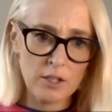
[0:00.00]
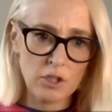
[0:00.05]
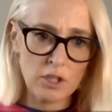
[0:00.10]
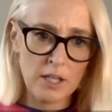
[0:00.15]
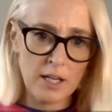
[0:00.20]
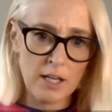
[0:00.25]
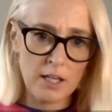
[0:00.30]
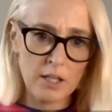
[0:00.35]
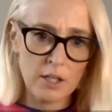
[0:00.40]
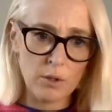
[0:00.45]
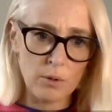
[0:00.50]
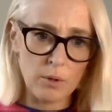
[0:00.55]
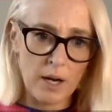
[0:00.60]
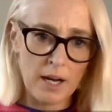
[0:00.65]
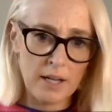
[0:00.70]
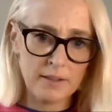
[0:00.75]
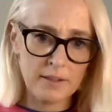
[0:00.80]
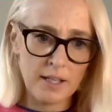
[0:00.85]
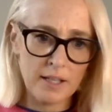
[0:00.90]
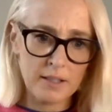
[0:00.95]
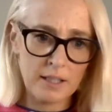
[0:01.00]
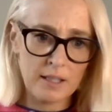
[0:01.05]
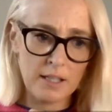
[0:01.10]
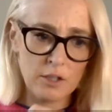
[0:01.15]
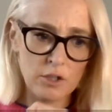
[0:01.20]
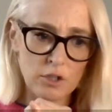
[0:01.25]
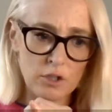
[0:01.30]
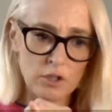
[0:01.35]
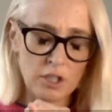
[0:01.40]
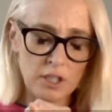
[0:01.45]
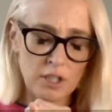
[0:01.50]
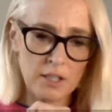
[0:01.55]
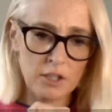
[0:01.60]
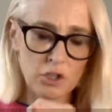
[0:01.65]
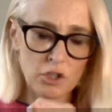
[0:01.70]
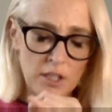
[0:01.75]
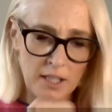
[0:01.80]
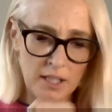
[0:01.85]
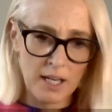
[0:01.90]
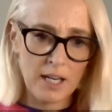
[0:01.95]
She, you know, had that collision. She
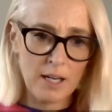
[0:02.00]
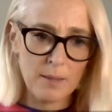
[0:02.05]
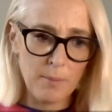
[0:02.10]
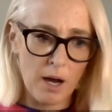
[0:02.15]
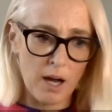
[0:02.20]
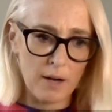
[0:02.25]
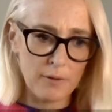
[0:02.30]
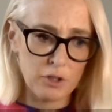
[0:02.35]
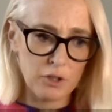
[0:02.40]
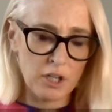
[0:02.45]
came off.